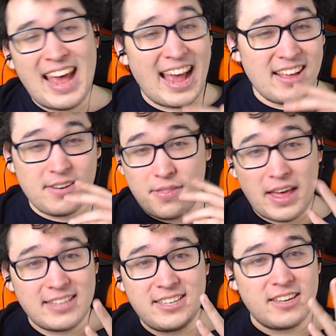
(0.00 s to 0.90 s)
And
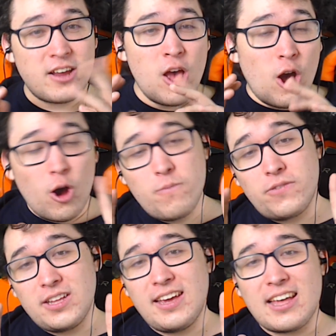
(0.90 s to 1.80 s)
that's it.
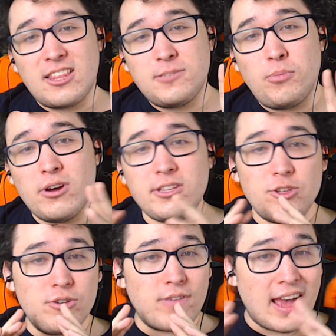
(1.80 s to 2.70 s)
Hopefully, at this point,
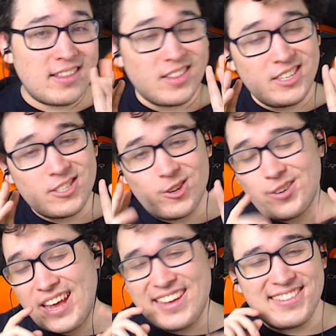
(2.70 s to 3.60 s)
you've at least
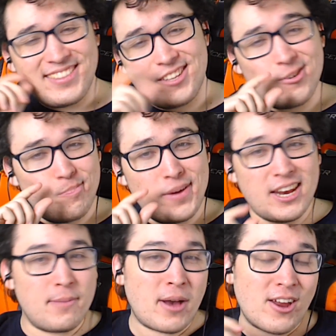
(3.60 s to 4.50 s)
learned a little
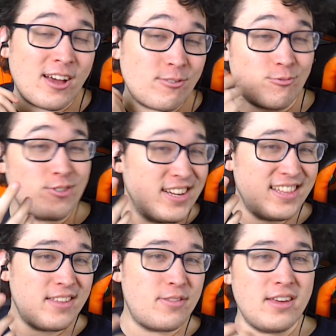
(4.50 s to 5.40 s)
bit about how to
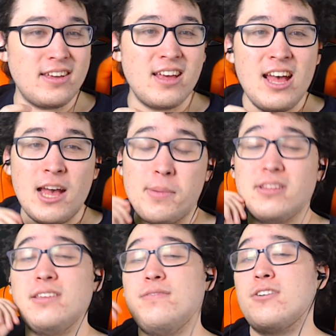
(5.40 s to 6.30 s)
really think
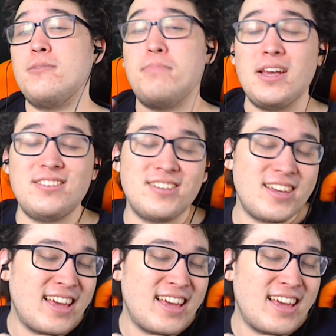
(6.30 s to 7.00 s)
about the very basic.